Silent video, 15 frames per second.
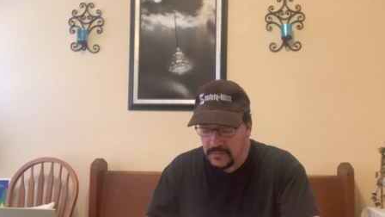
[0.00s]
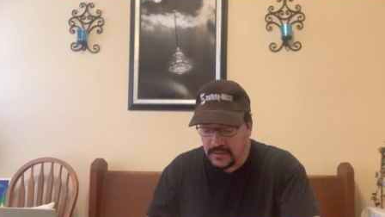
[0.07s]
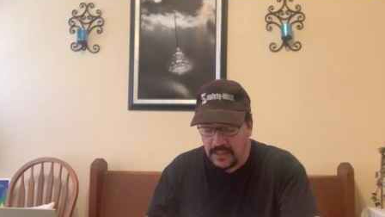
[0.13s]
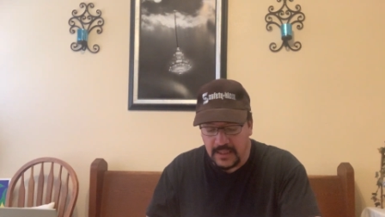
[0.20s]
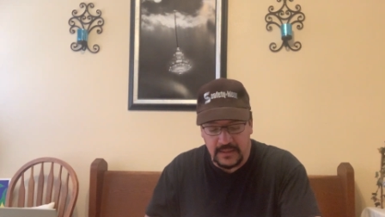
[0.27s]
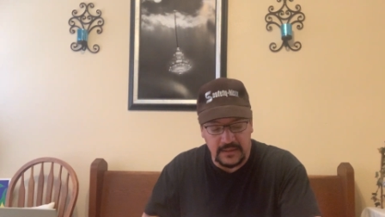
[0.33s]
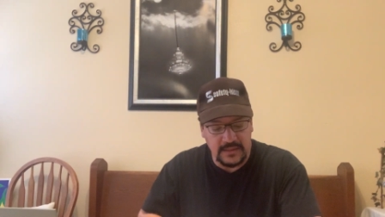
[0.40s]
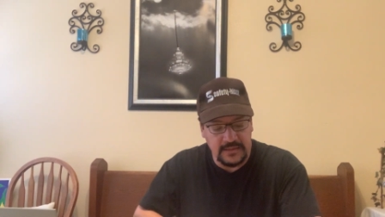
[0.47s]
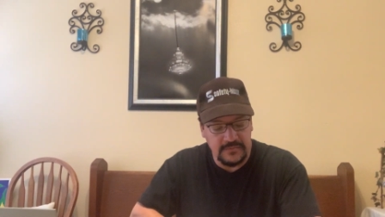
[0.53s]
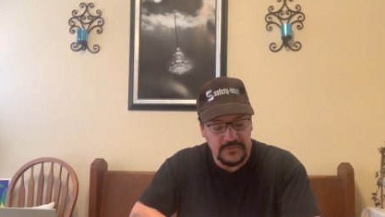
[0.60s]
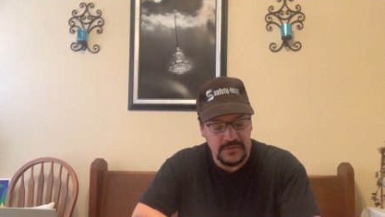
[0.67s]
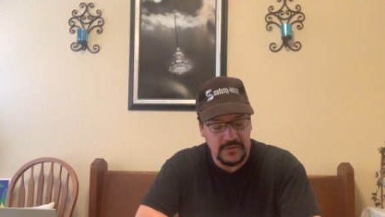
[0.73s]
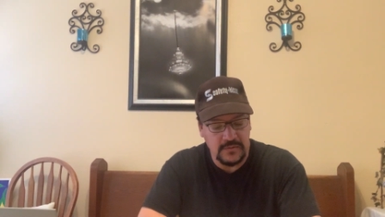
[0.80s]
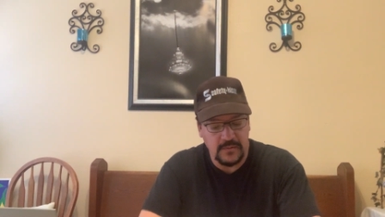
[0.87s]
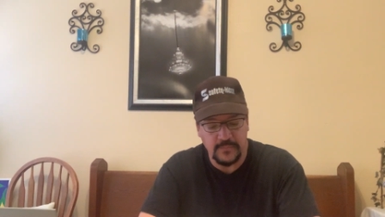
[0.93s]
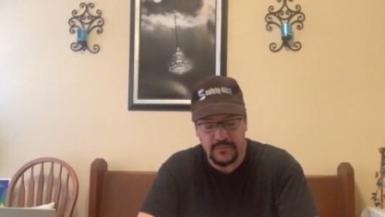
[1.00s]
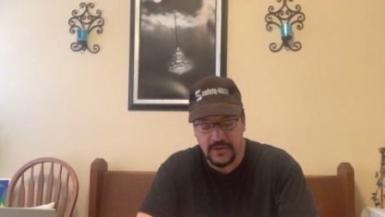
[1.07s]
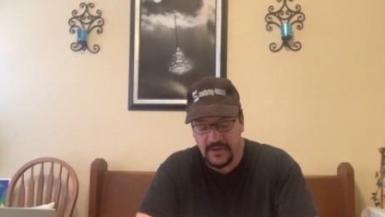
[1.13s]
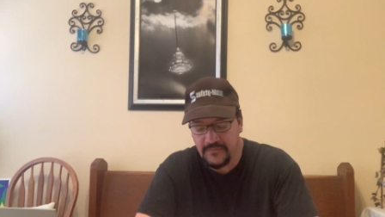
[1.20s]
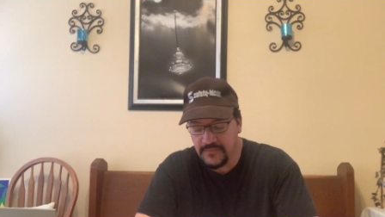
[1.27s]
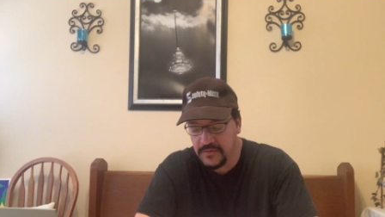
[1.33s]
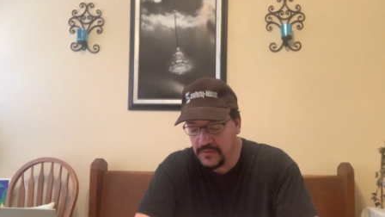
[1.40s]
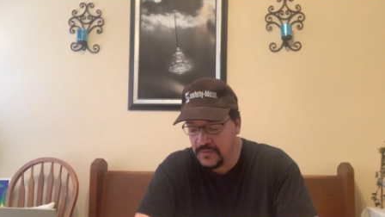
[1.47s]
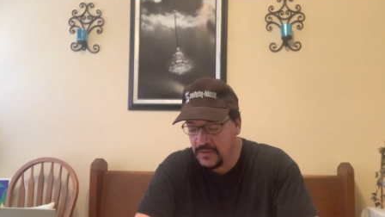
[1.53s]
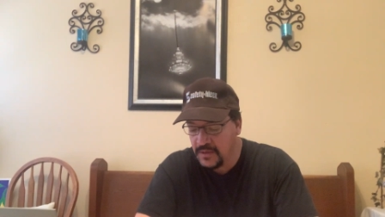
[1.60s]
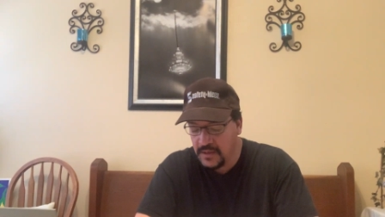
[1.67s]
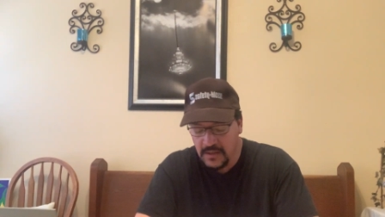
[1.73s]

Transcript: It kind of gives you a preview